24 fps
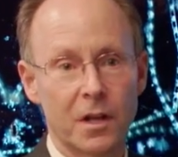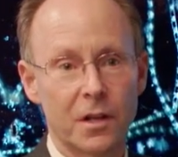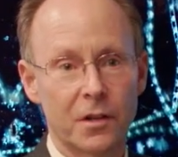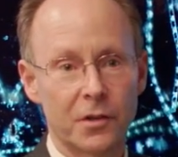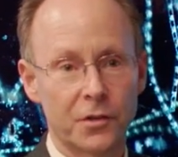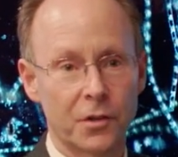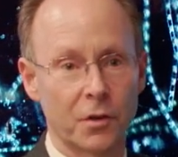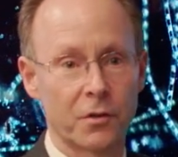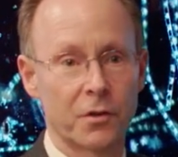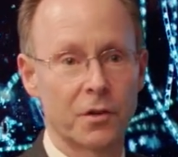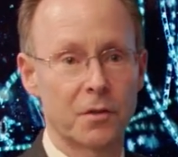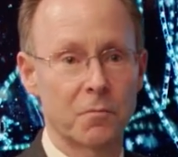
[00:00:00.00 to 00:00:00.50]

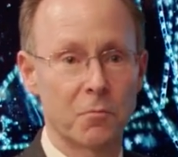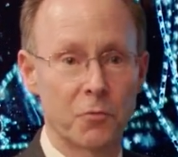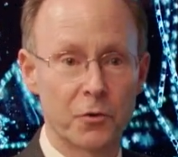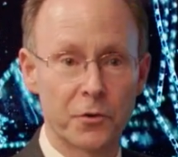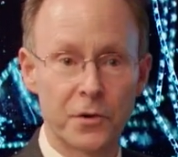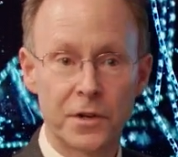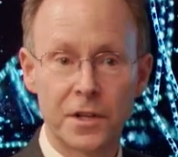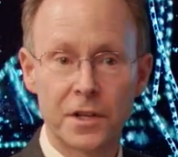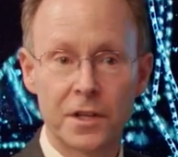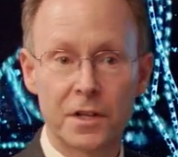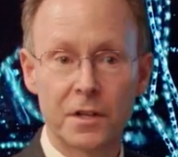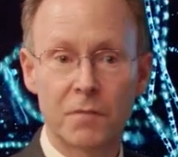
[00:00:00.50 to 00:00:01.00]
so that
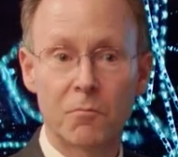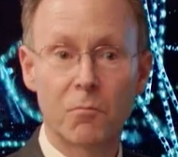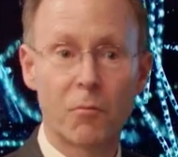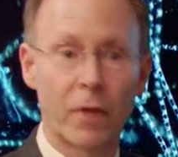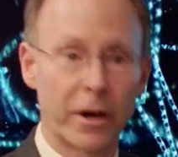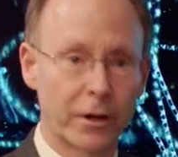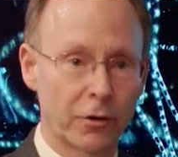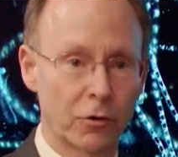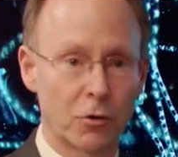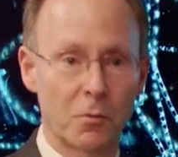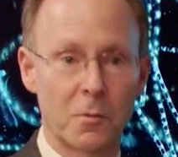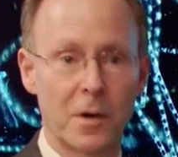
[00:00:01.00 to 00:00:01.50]
marine
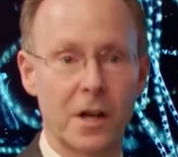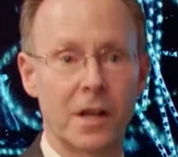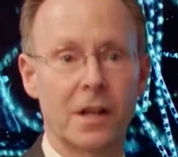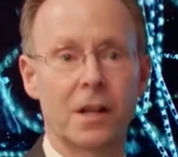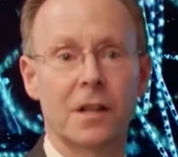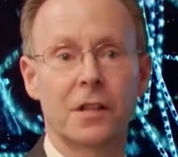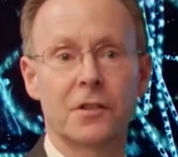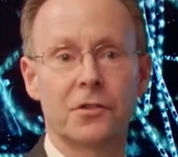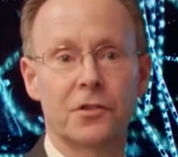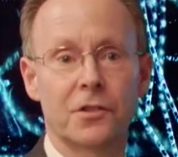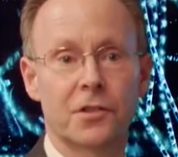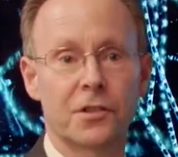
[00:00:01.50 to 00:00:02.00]

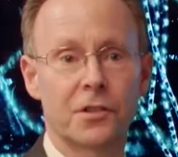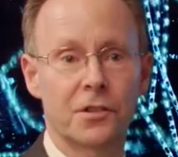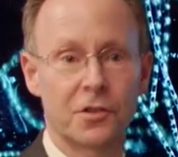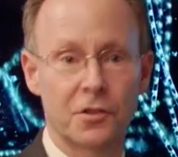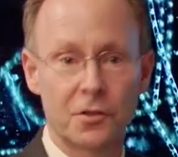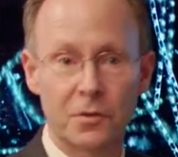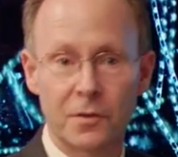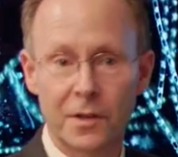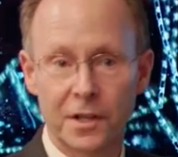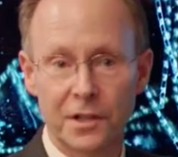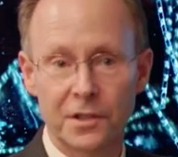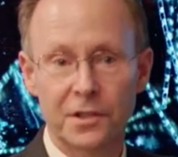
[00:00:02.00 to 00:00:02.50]
microbiologists at
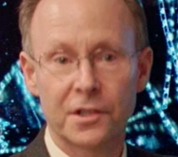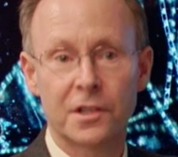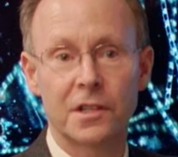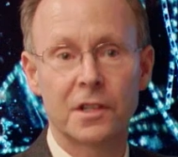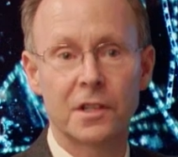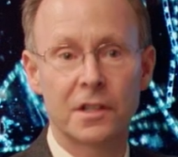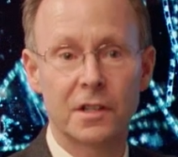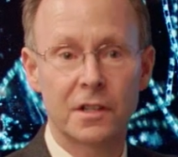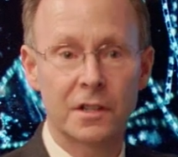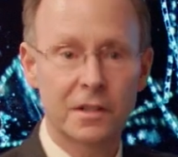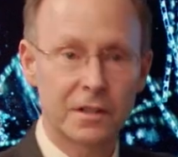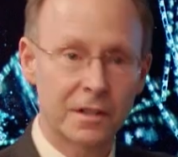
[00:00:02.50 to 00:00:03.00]

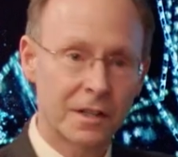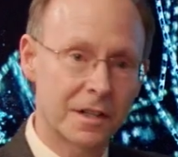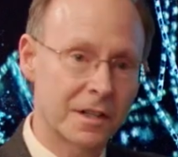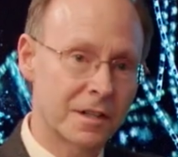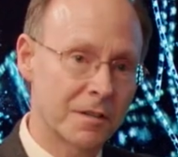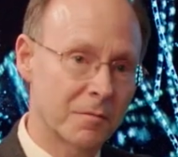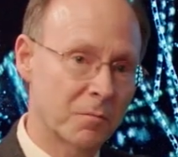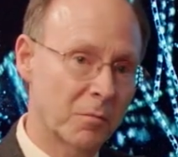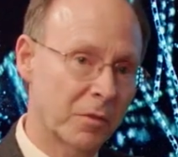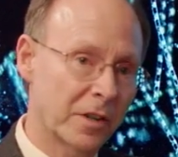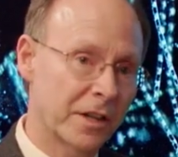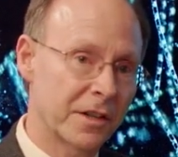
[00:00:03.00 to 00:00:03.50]
USC
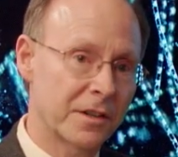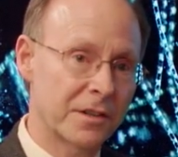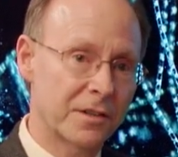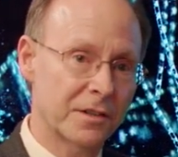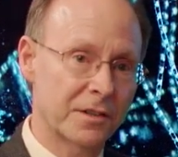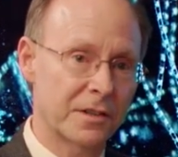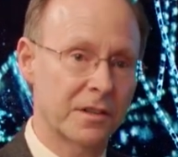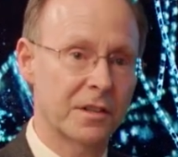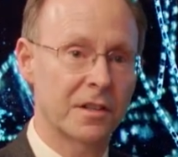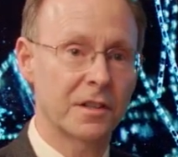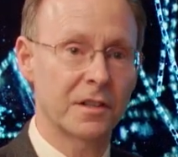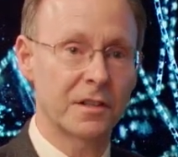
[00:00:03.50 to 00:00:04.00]
can
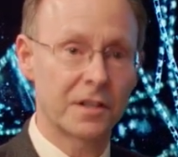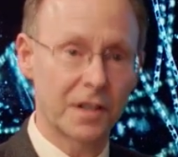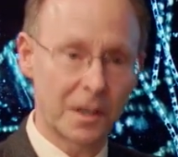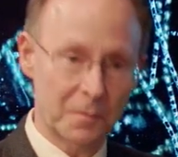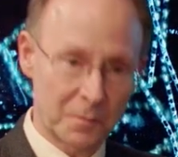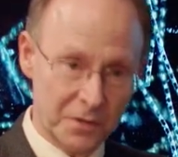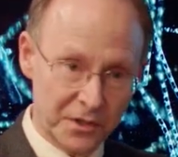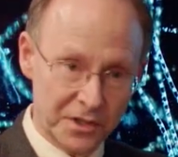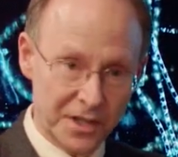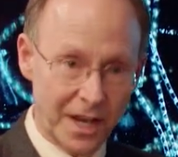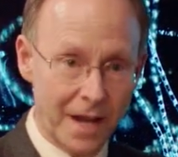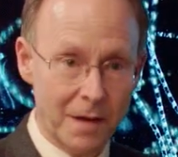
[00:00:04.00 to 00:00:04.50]
place the type
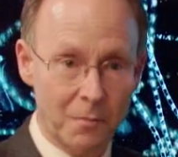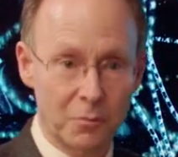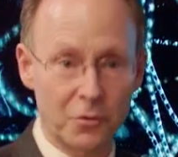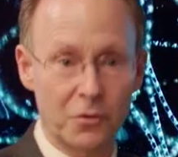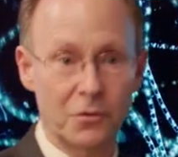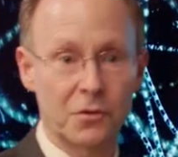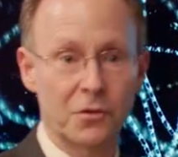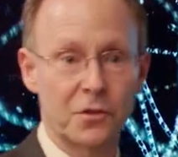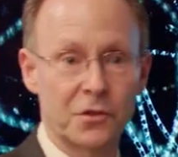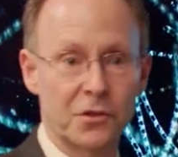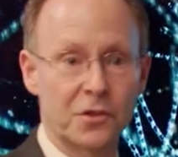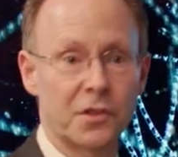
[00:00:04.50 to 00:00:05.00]
of
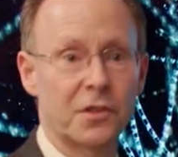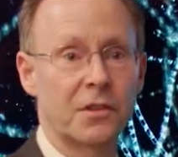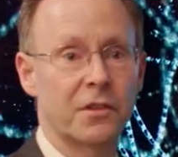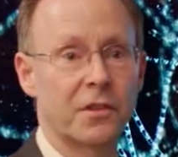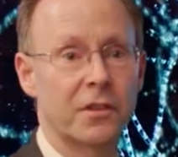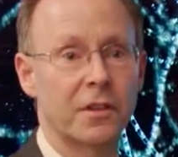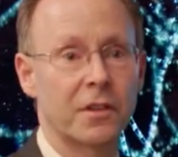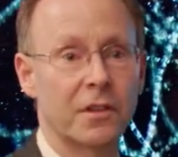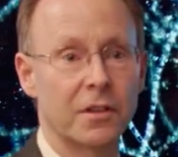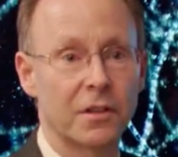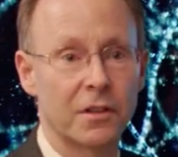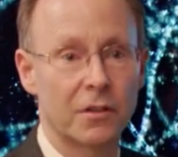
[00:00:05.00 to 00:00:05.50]
samples that
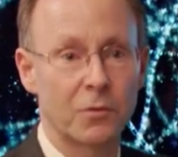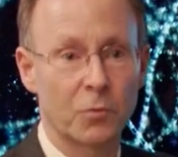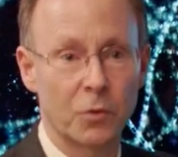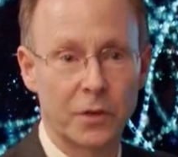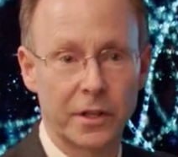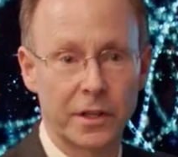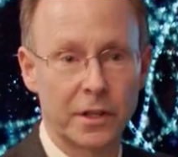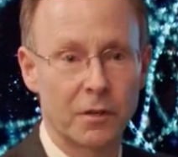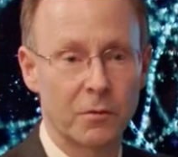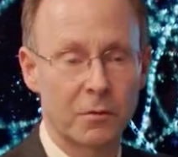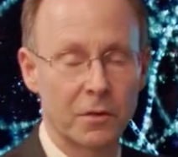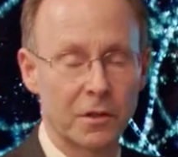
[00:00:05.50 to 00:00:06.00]
they're
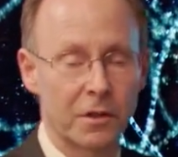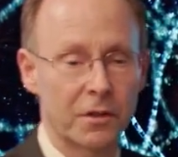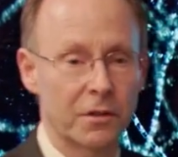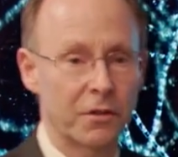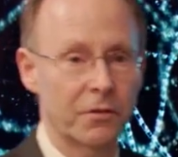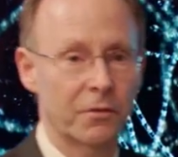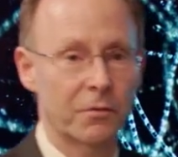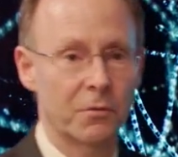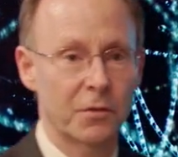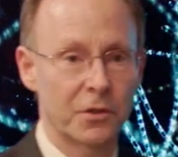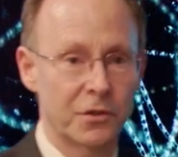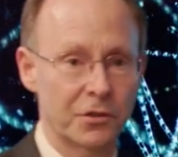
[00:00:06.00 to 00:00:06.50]
working
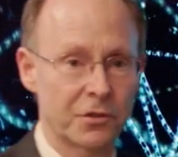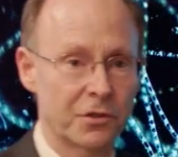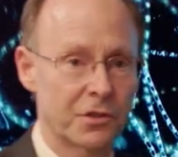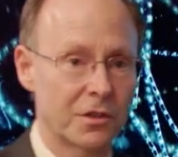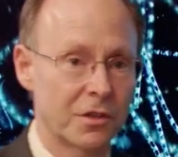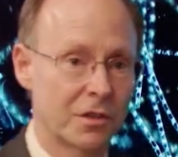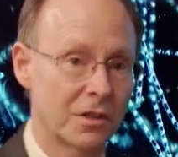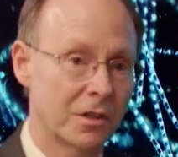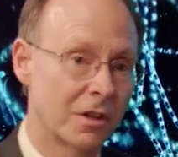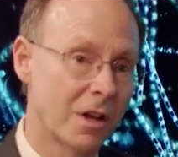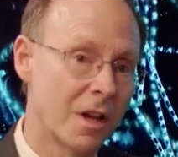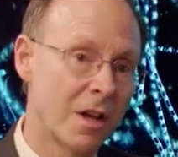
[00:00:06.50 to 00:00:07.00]
with, which
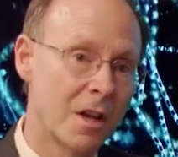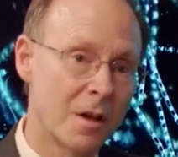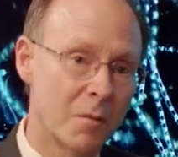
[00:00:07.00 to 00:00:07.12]
are